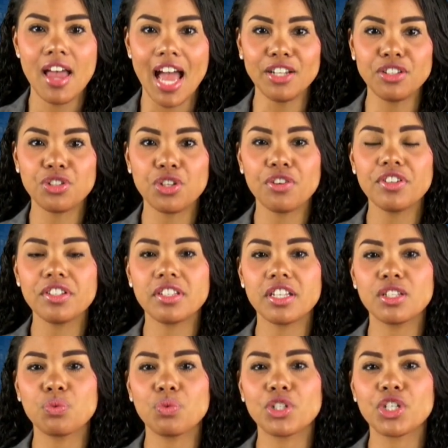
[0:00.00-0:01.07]
and
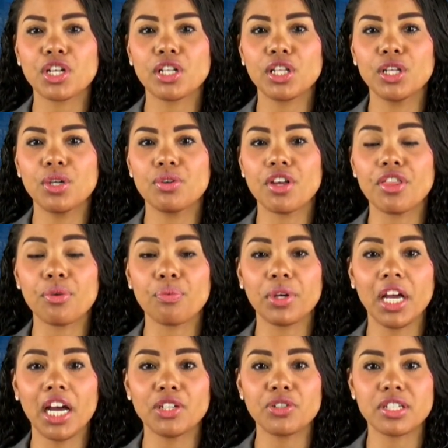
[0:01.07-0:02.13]
services, which include
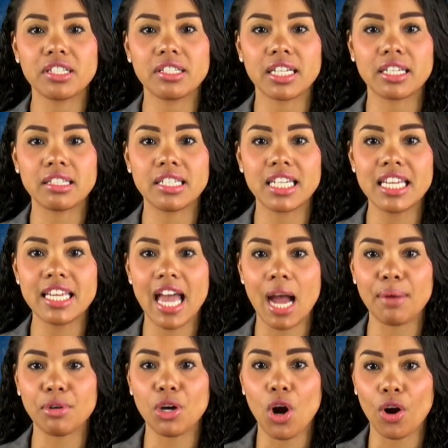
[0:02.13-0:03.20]
360
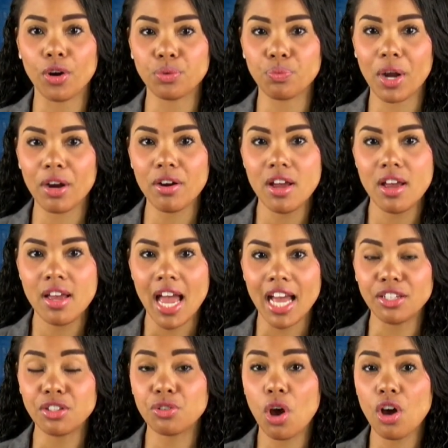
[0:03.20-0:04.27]
camera hardware
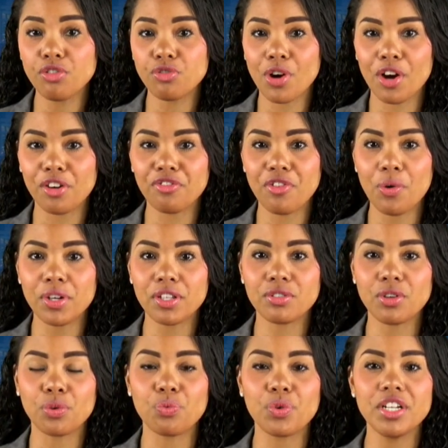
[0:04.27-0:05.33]
and software
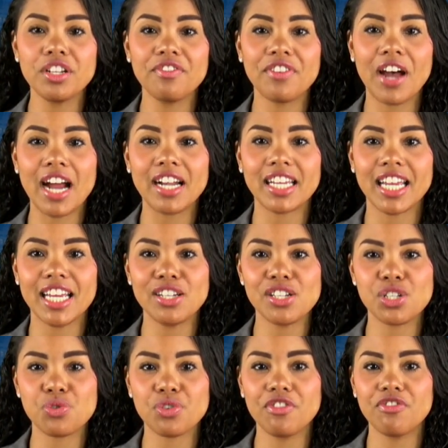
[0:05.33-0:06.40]
focused on redefining
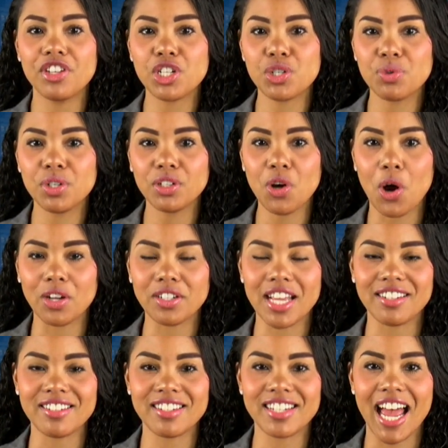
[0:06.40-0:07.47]
industry visual
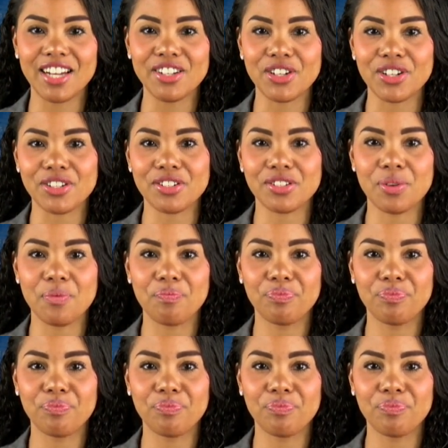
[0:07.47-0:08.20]
content standards.